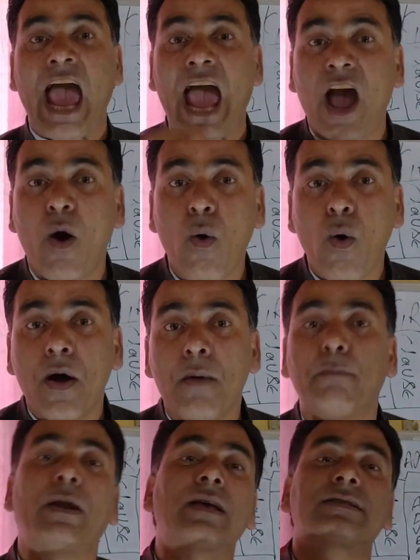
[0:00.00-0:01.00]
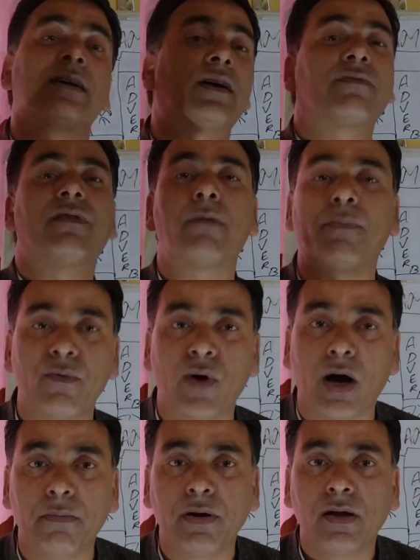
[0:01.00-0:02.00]
Have plus third form of the
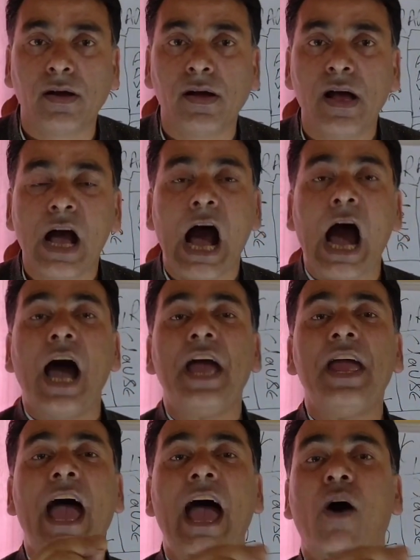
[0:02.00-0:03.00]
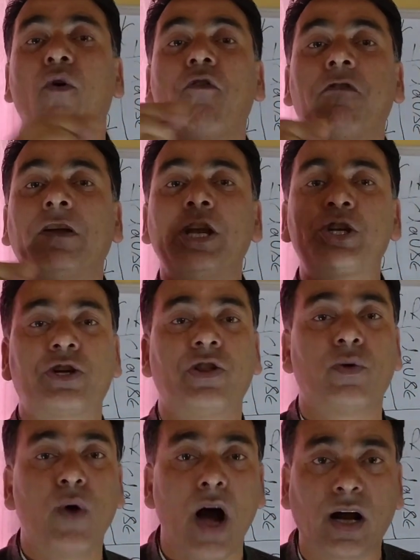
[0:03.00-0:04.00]
verb. I have
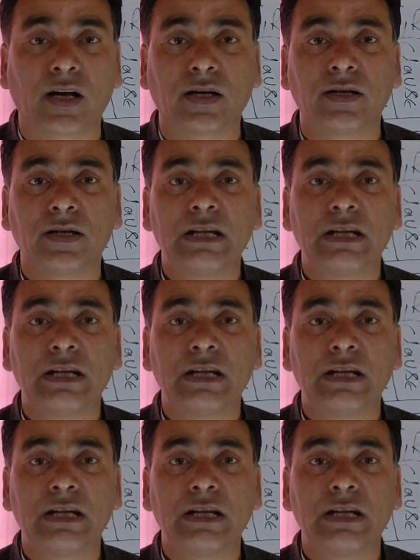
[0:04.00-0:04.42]
finished the work.